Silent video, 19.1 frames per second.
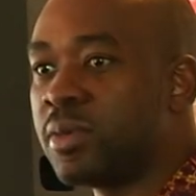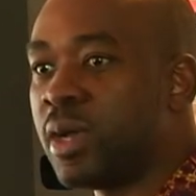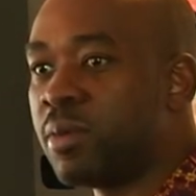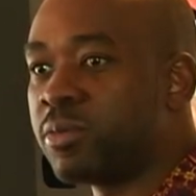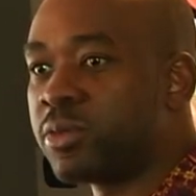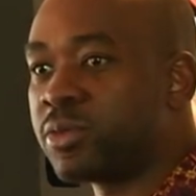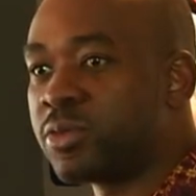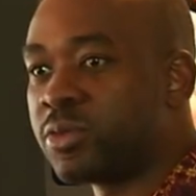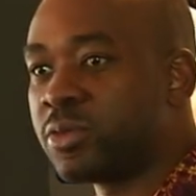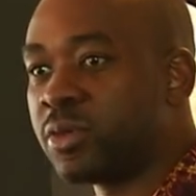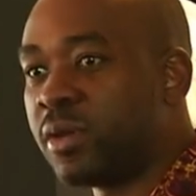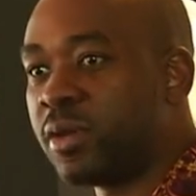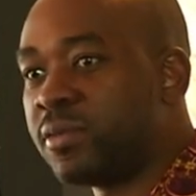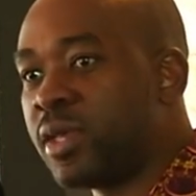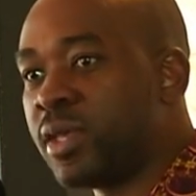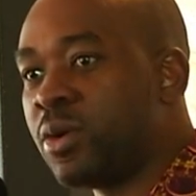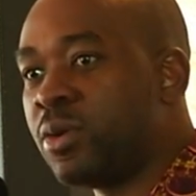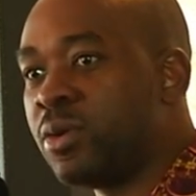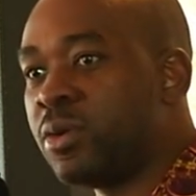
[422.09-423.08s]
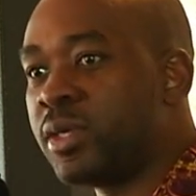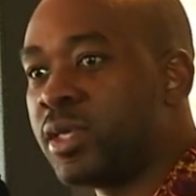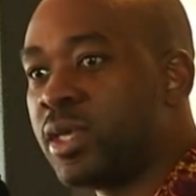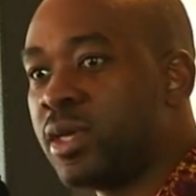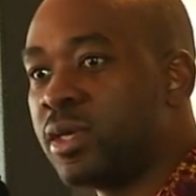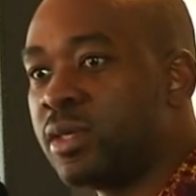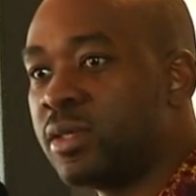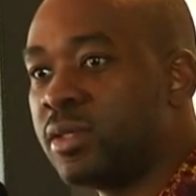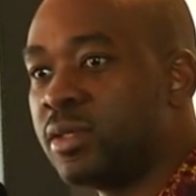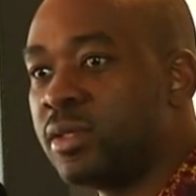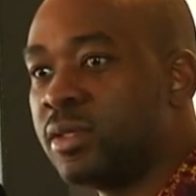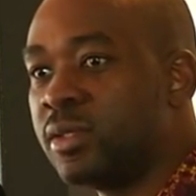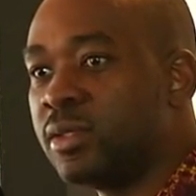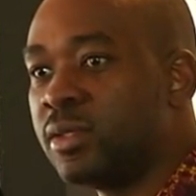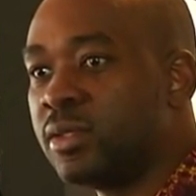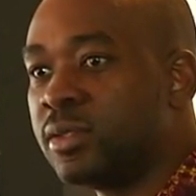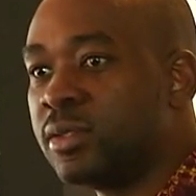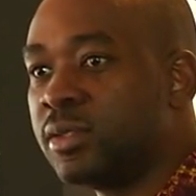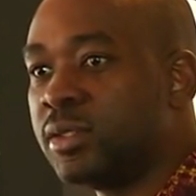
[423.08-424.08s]
I'm not sure if they are all here,
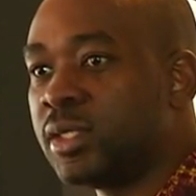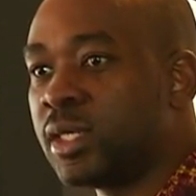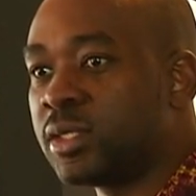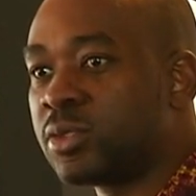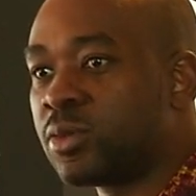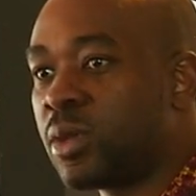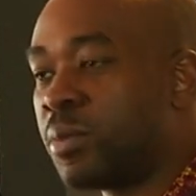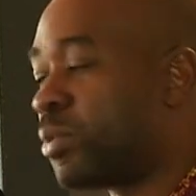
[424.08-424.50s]
just to